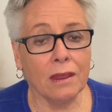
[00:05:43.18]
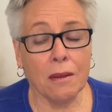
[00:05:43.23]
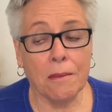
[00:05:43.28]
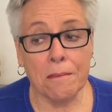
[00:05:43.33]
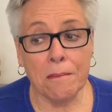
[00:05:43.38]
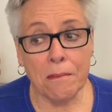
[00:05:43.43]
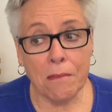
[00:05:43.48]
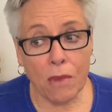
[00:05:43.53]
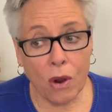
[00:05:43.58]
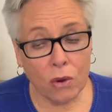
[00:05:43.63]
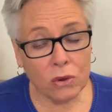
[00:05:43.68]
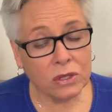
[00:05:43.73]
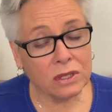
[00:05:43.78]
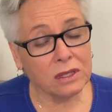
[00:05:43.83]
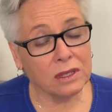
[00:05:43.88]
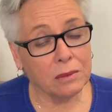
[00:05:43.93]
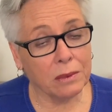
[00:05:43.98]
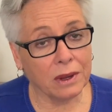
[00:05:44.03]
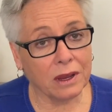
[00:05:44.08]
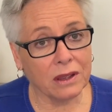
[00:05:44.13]

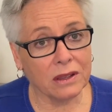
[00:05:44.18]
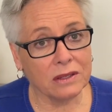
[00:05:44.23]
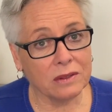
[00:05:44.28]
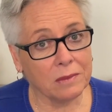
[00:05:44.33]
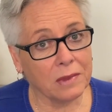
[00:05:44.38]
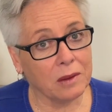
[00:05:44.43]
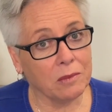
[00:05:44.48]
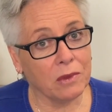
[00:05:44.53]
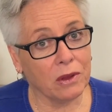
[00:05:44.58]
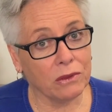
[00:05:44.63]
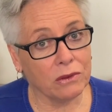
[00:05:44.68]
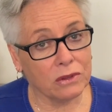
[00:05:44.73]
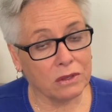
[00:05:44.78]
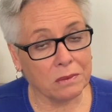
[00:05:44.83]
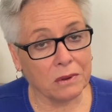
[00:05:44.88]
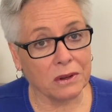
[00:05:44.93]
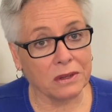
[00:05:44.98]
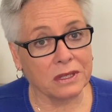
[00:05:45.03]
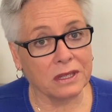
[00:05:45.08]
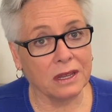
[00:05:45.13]
Mostly because of my mother's
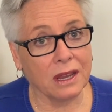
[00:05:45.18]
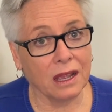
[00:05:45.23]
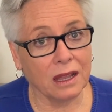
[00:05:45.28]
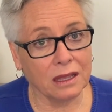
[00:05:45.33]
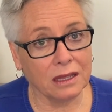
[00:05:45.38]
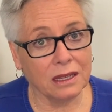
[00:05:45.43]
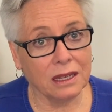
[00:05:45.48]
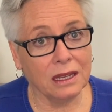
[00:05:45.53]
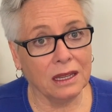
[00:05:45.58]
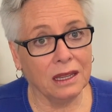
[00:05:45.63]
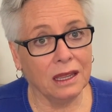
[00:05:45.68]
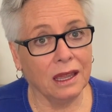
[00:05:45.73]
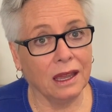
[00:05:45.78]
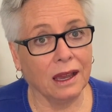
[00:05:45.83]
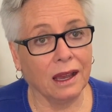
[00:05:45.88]
personality.